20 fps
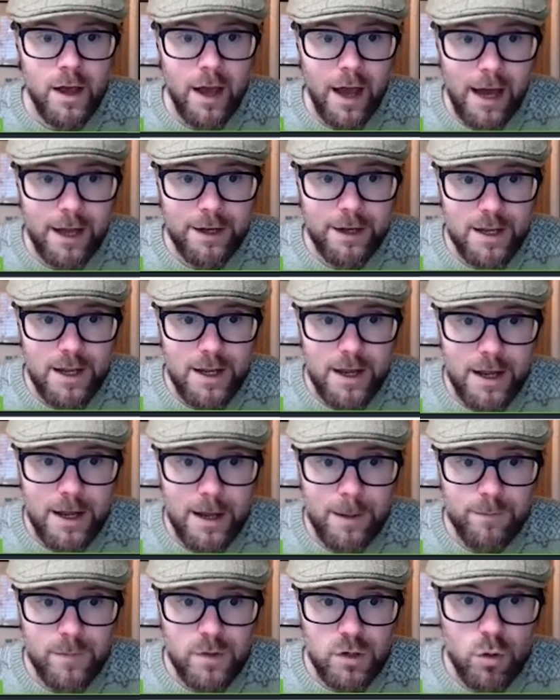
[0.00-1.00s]
And
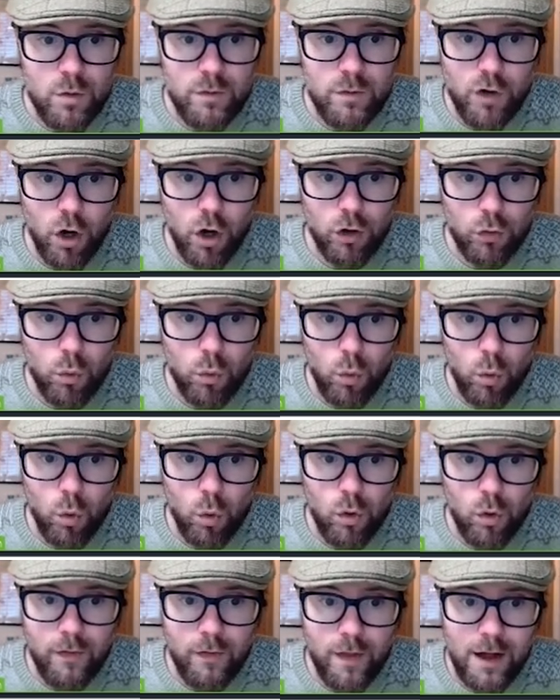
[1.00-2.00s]
here you've got
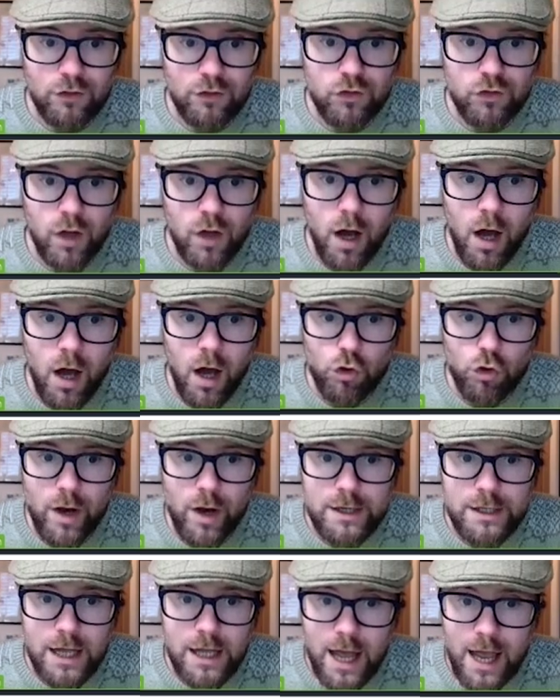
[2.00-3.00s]
all of that dark
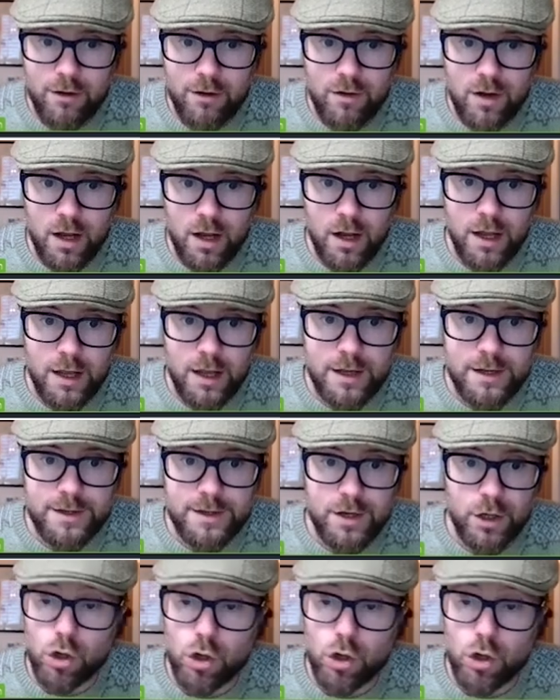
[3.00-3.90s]
red area is